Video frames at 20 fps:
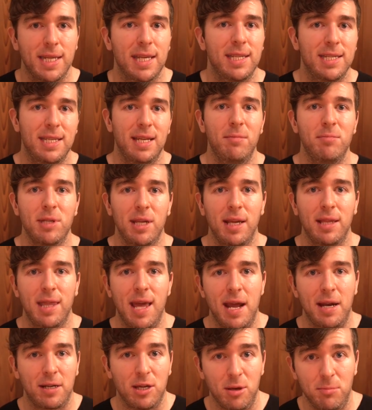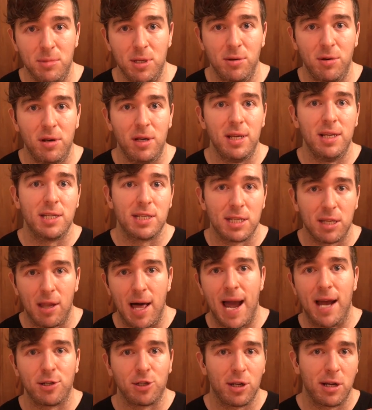it seems like that community
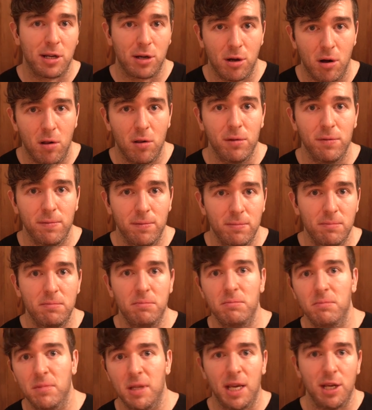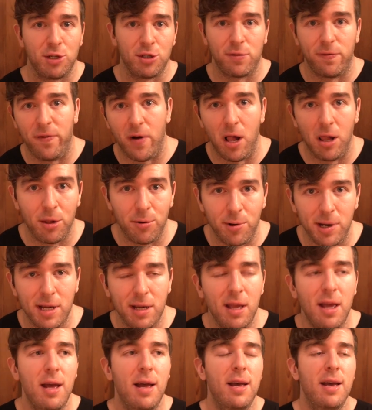slash like cult ish
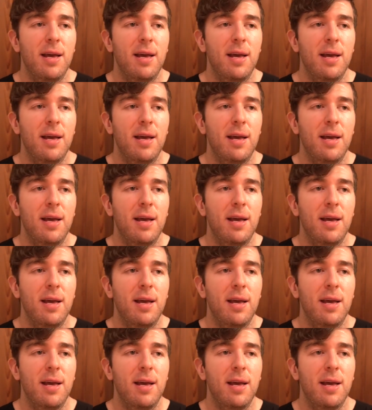following,